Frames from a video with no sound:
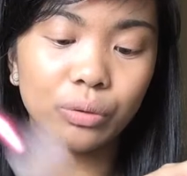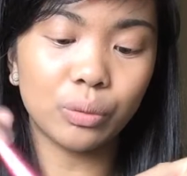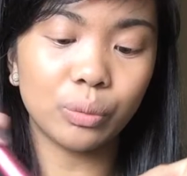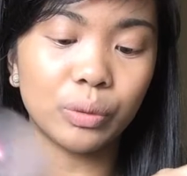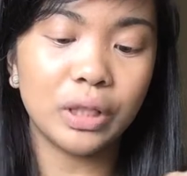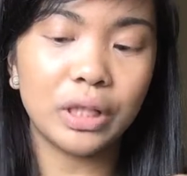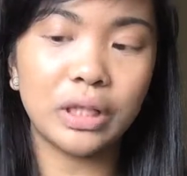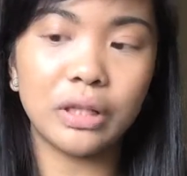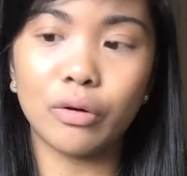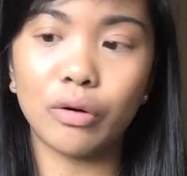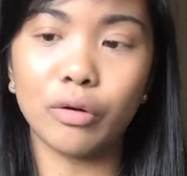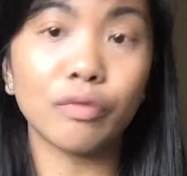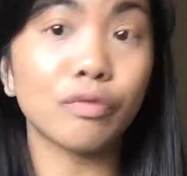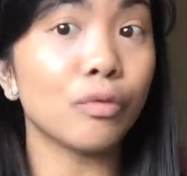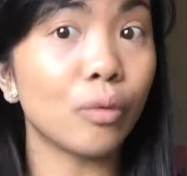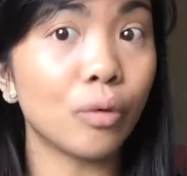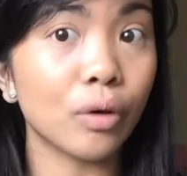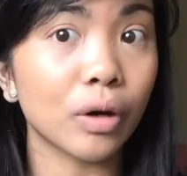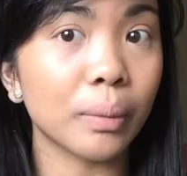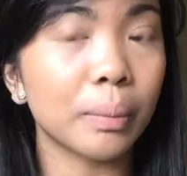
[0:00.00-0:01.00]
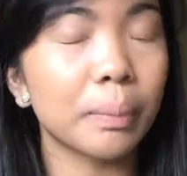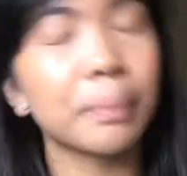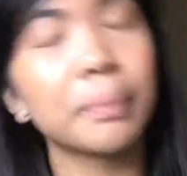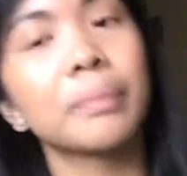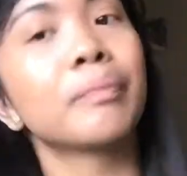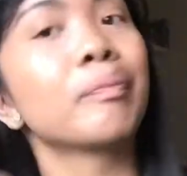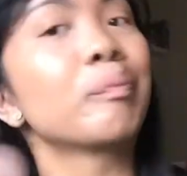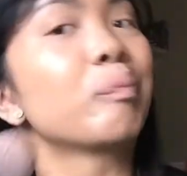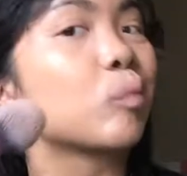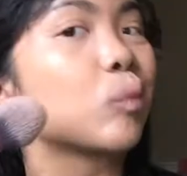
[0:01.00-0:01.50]
three, or four,
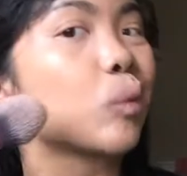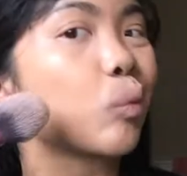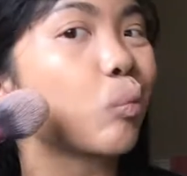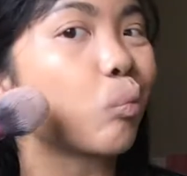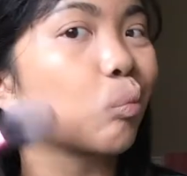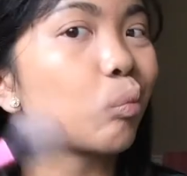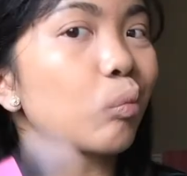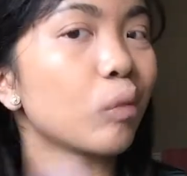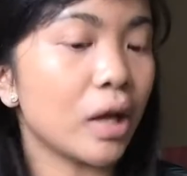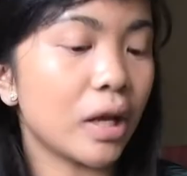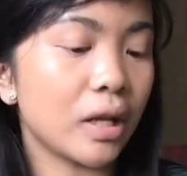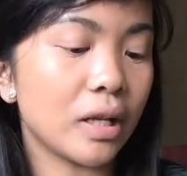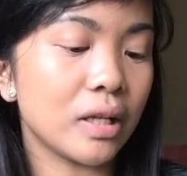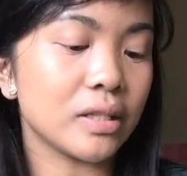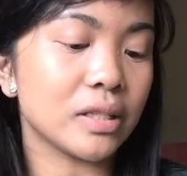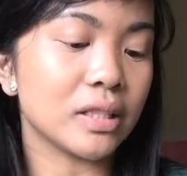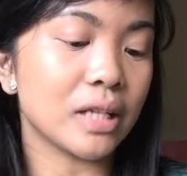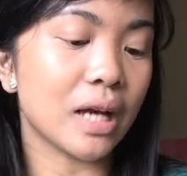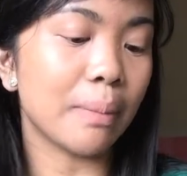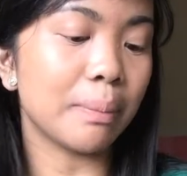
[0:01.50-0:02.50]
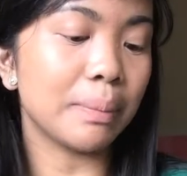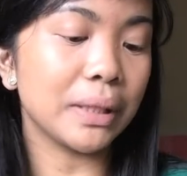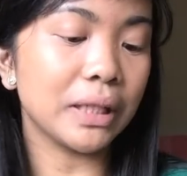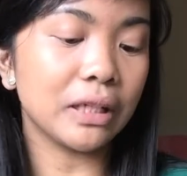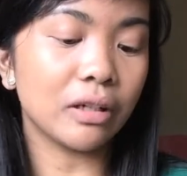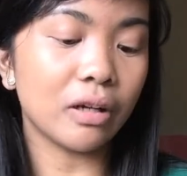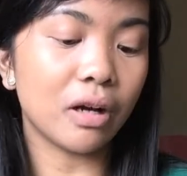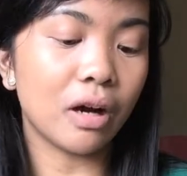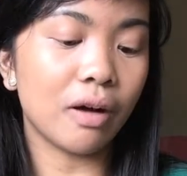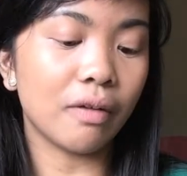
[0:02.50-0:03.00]
and then
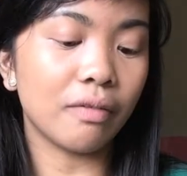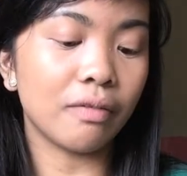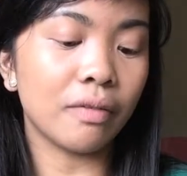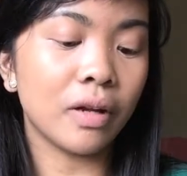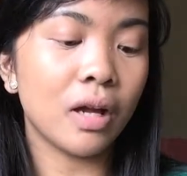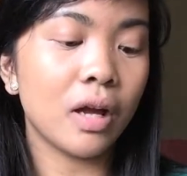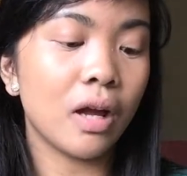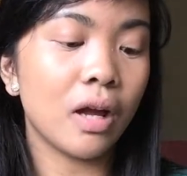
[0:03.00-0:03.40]
tapping it off,